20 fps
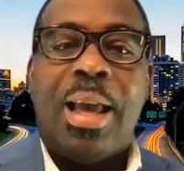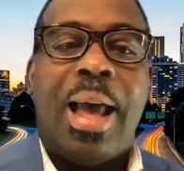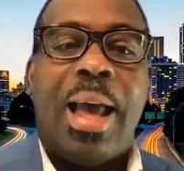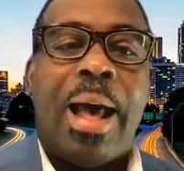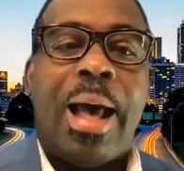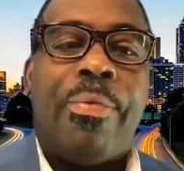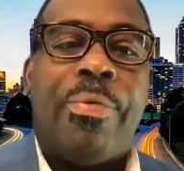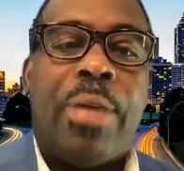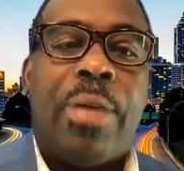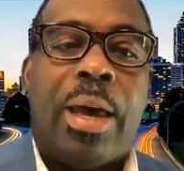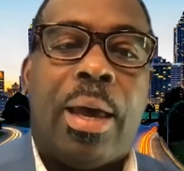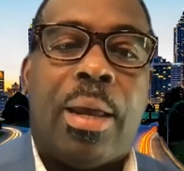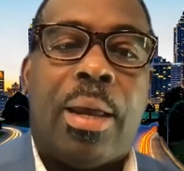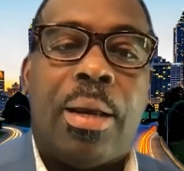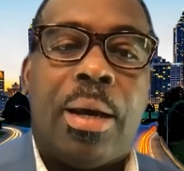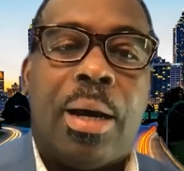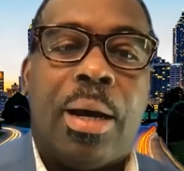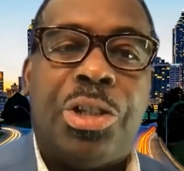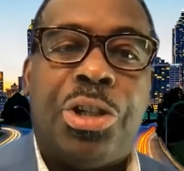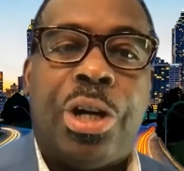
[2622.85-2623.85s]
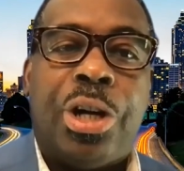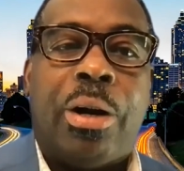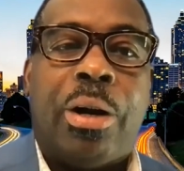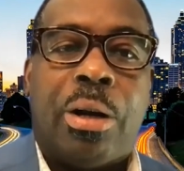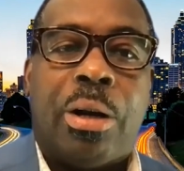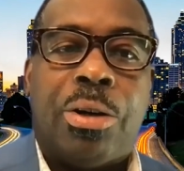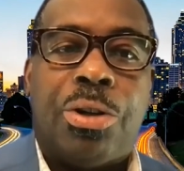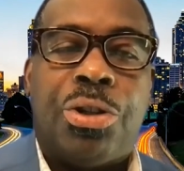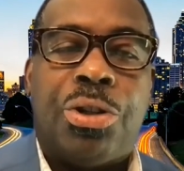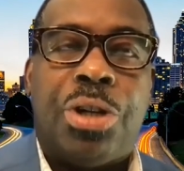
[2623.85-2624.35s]
and then a shared
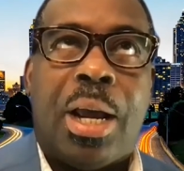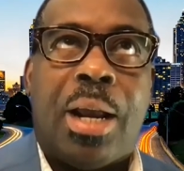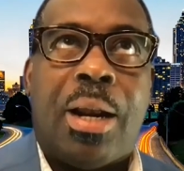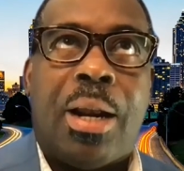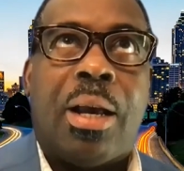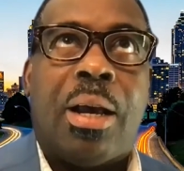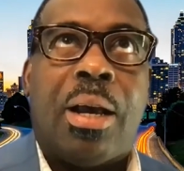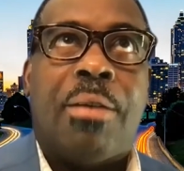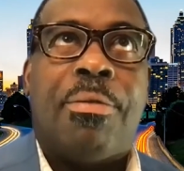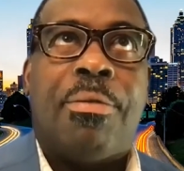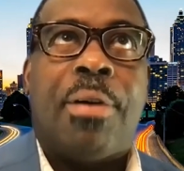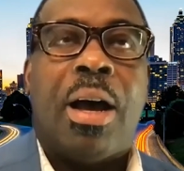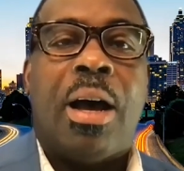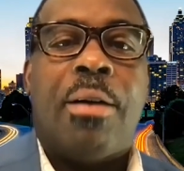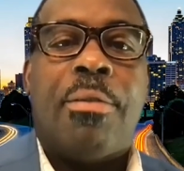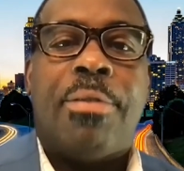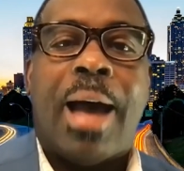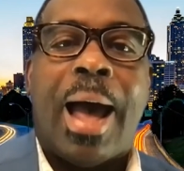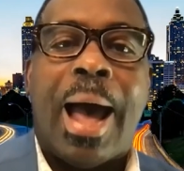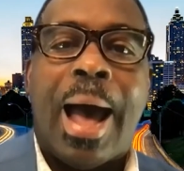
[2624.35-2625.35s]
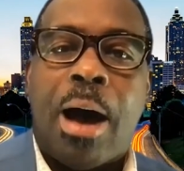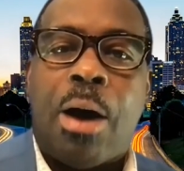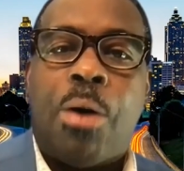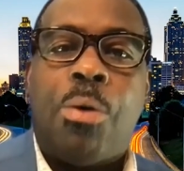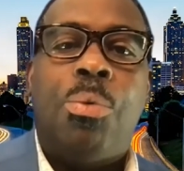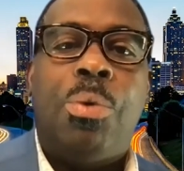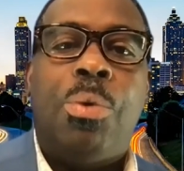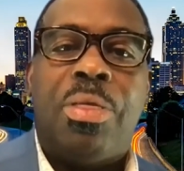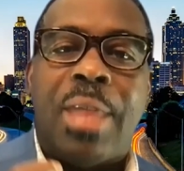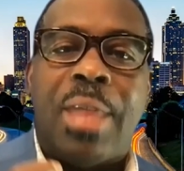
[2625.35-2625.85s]
understanding of
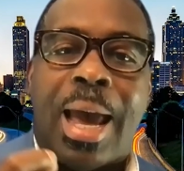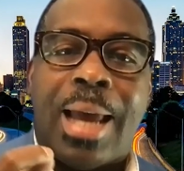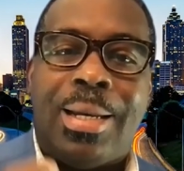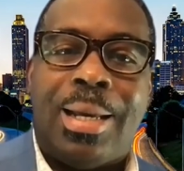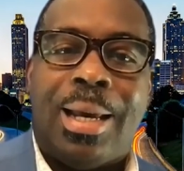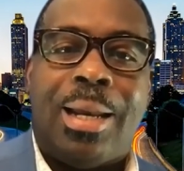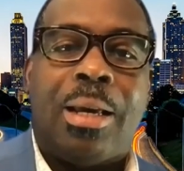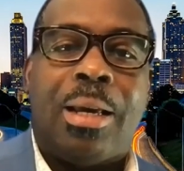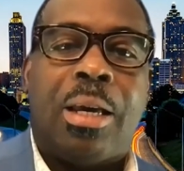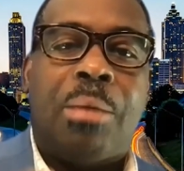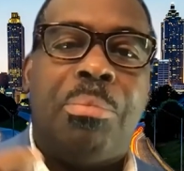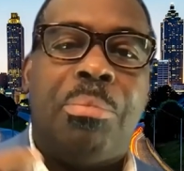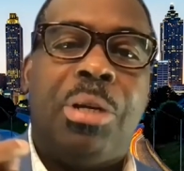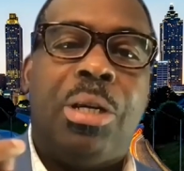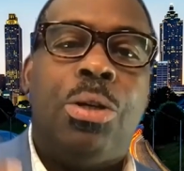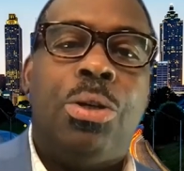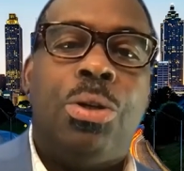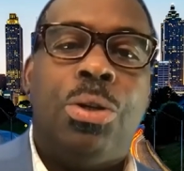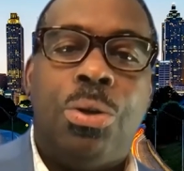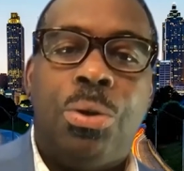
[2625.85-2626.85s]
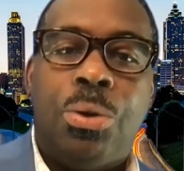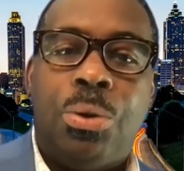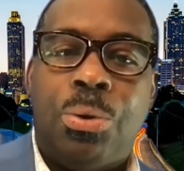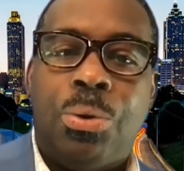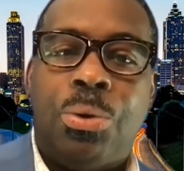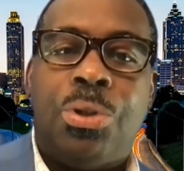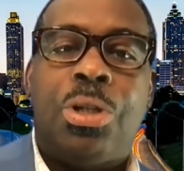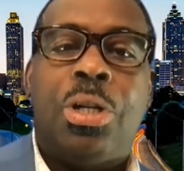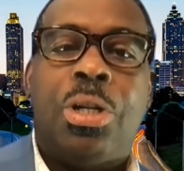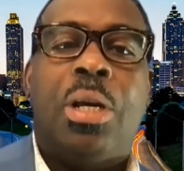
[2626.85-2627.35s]
how that data can be
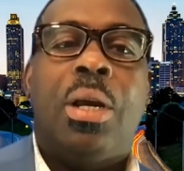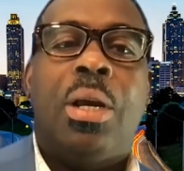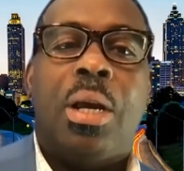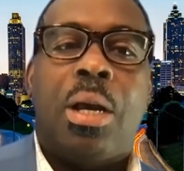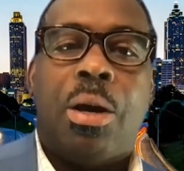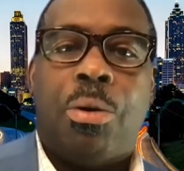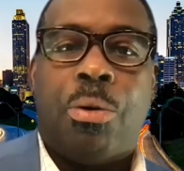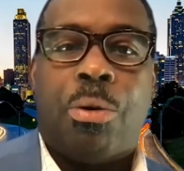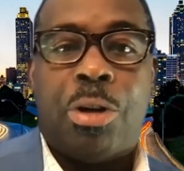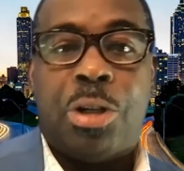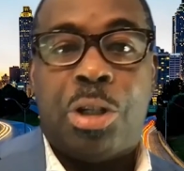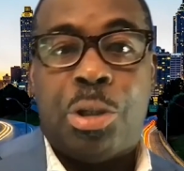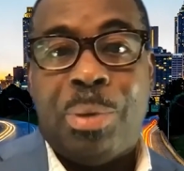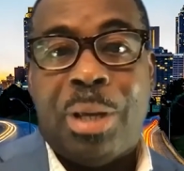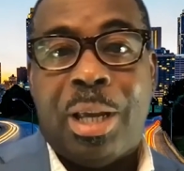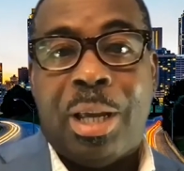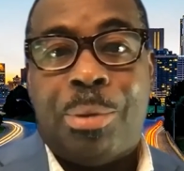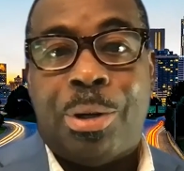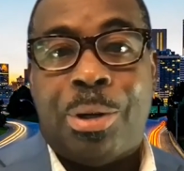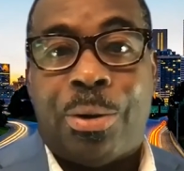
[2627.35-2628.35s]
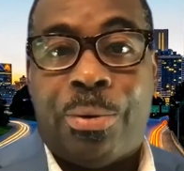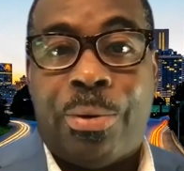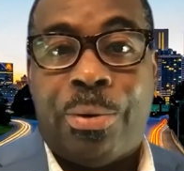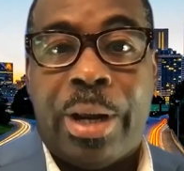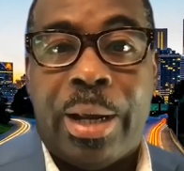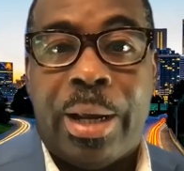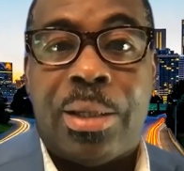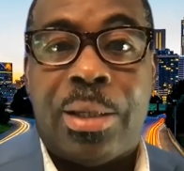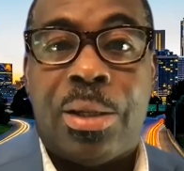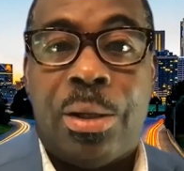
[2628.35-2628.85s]
used in order to be able to
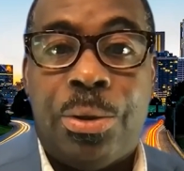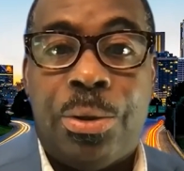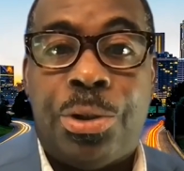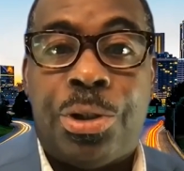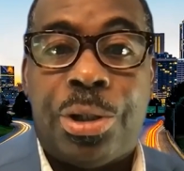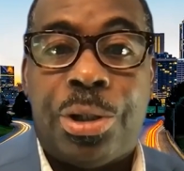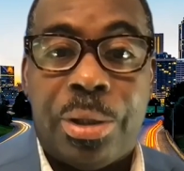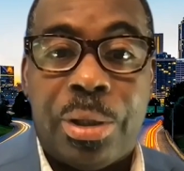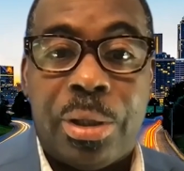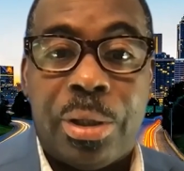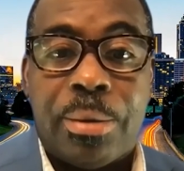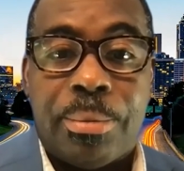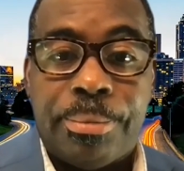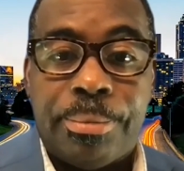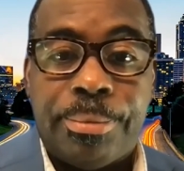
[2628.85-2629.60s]
create solutions.